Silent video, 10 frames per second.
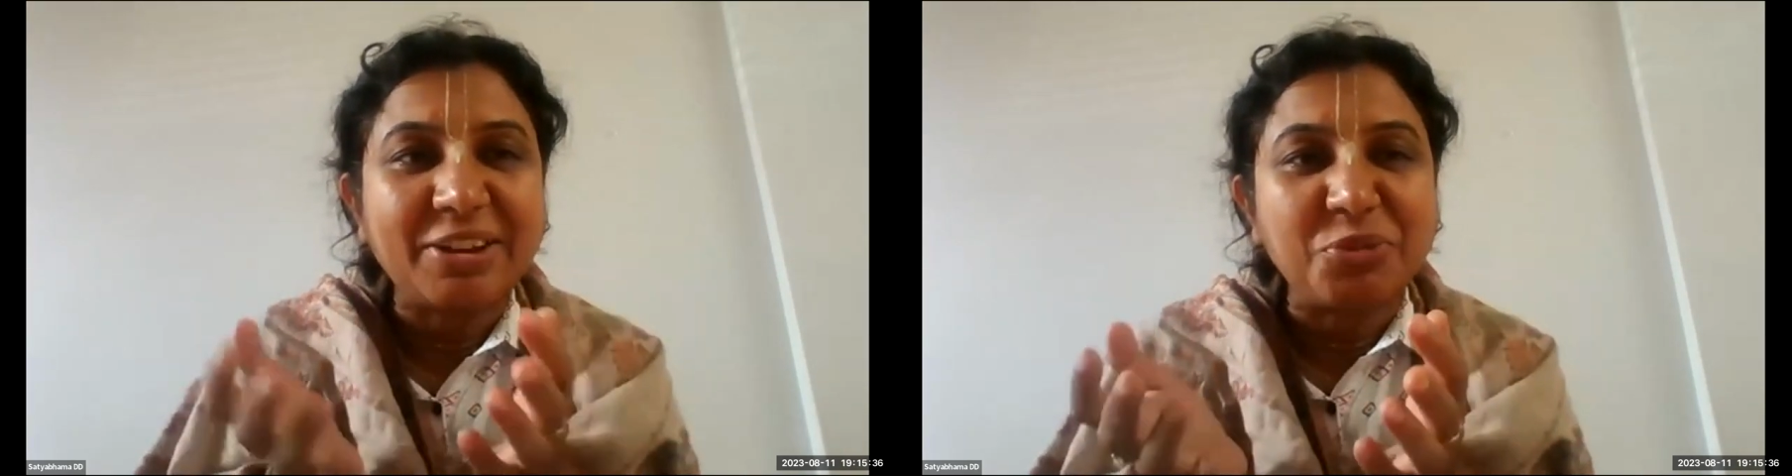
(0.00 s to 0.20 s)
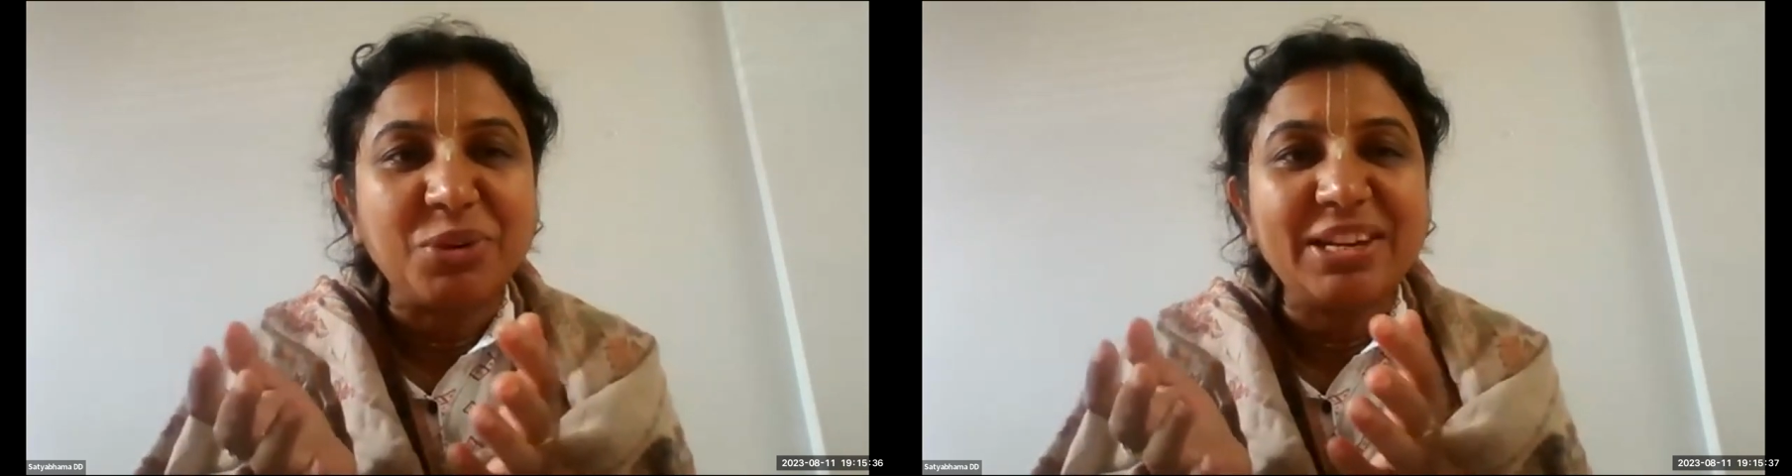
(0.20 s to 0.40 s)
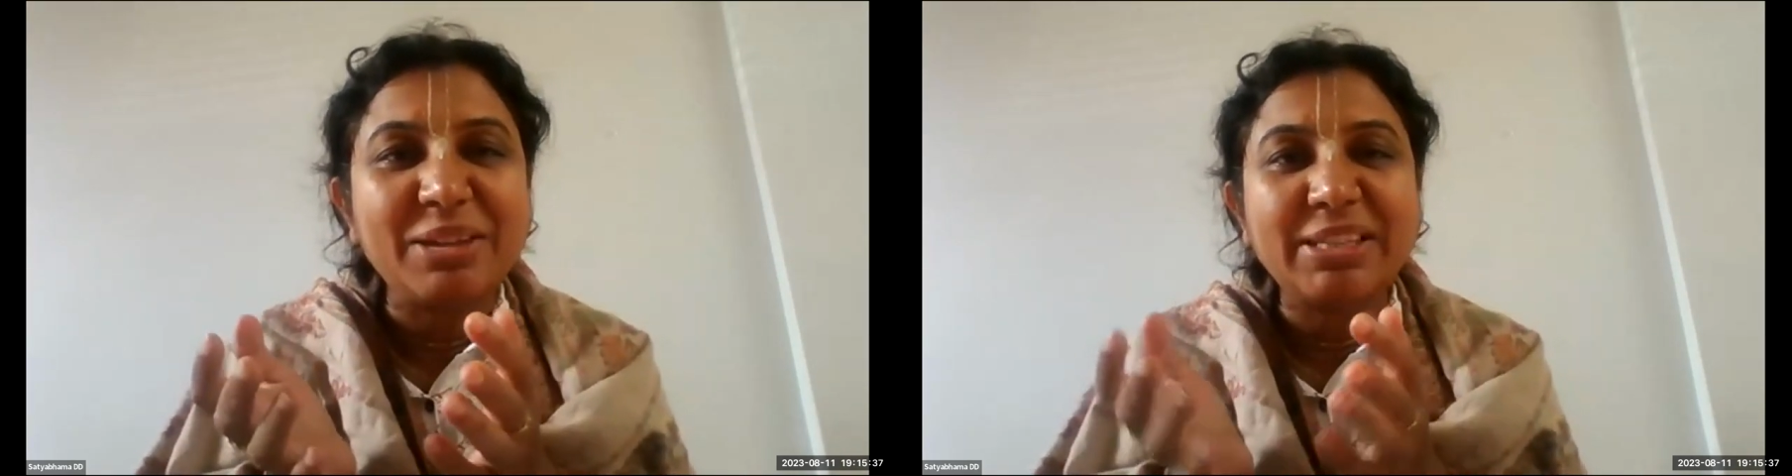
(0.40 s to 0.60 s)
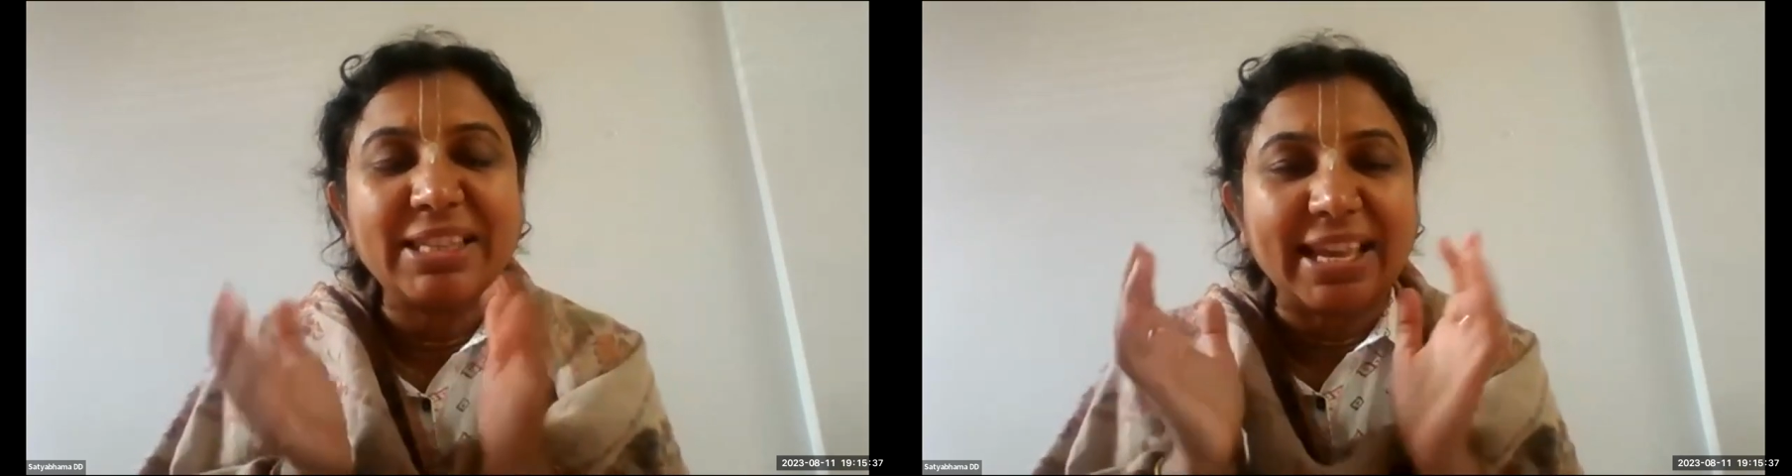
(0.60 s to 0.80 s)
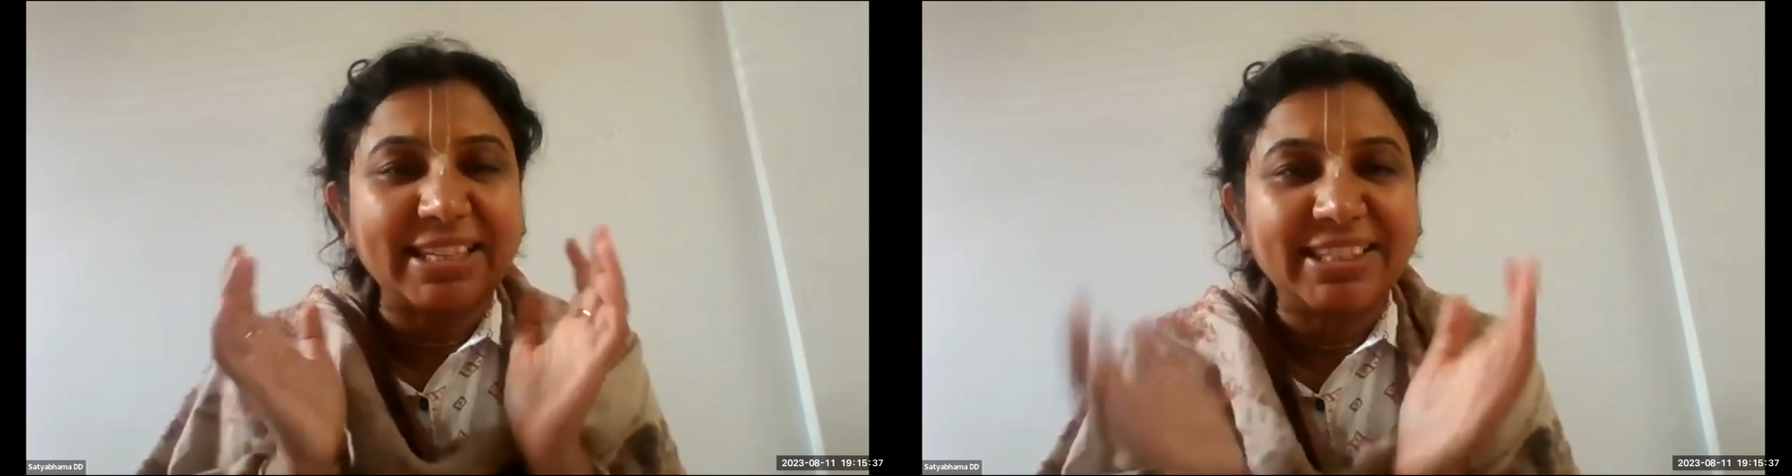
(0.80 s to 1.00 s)
holy name
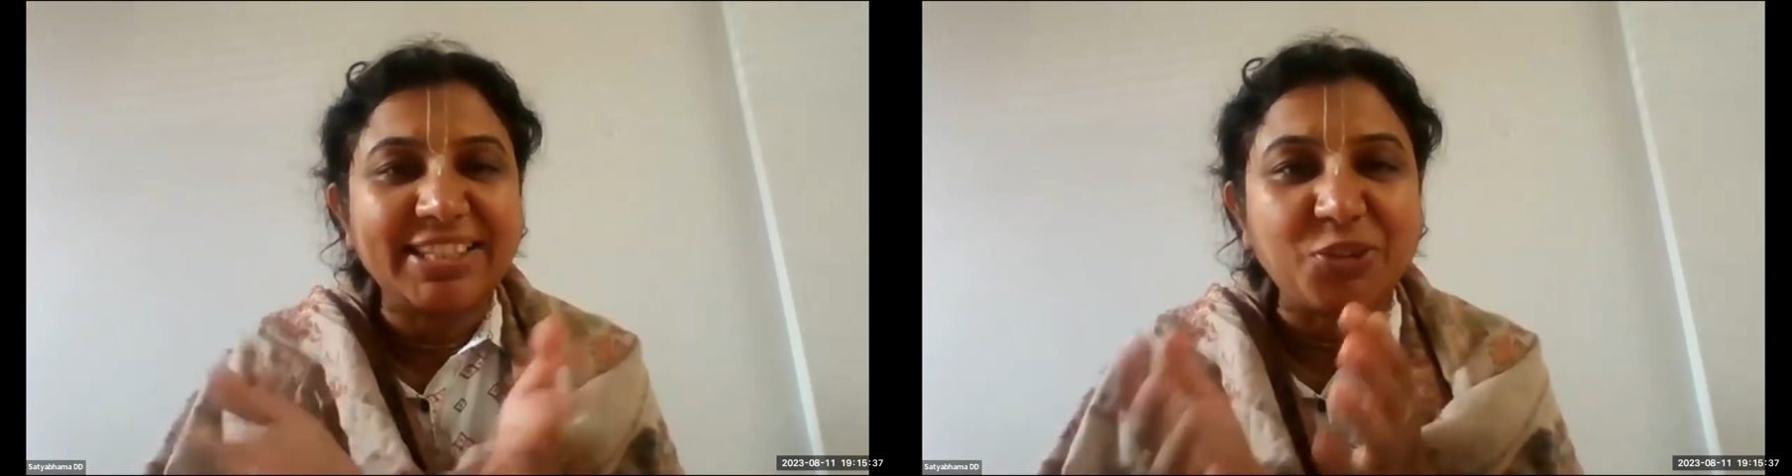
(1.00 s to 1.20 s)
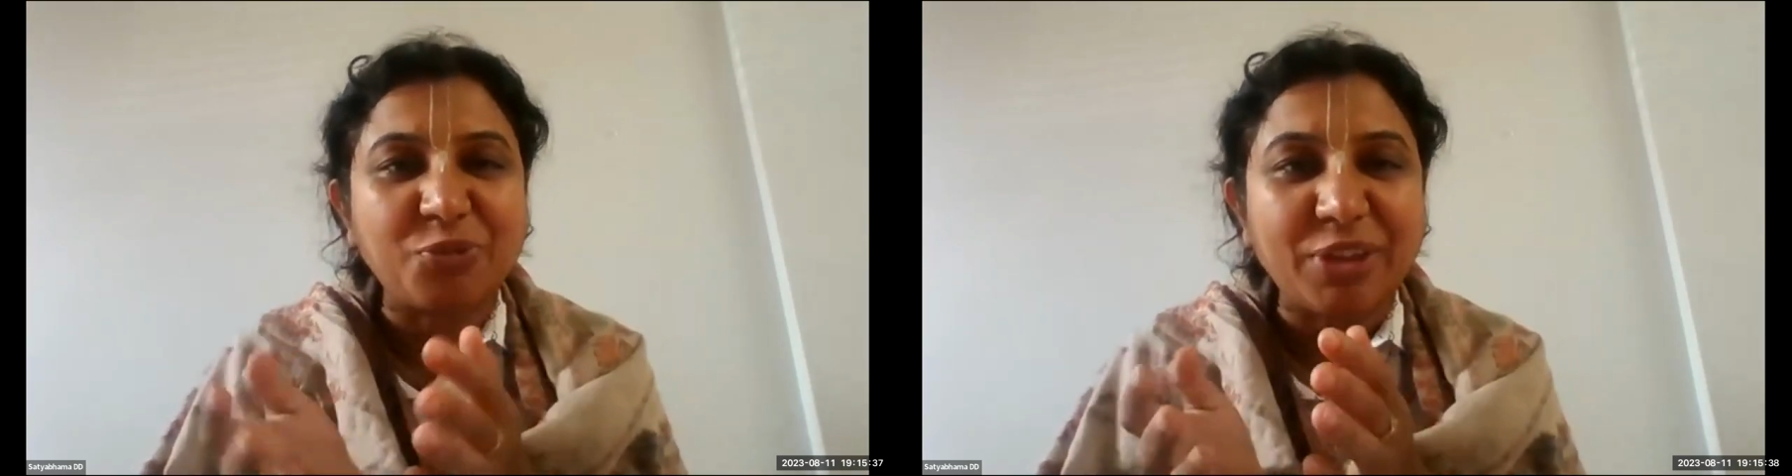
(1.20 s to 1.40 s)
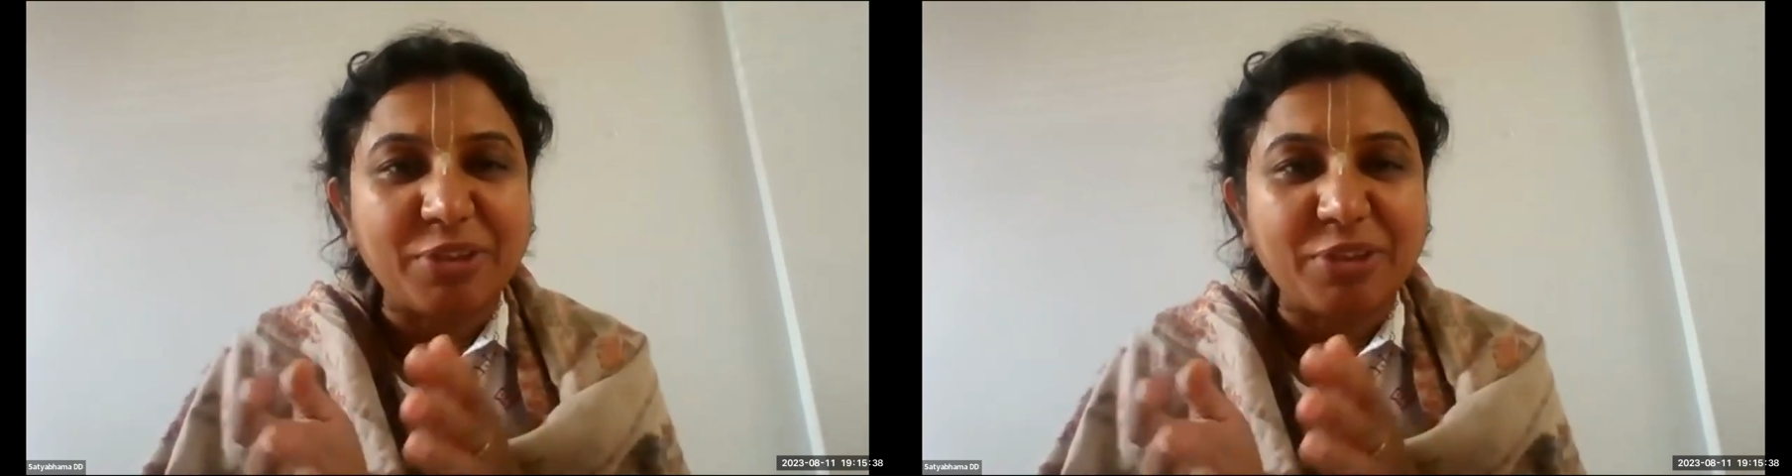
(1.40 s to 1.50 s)
is essence of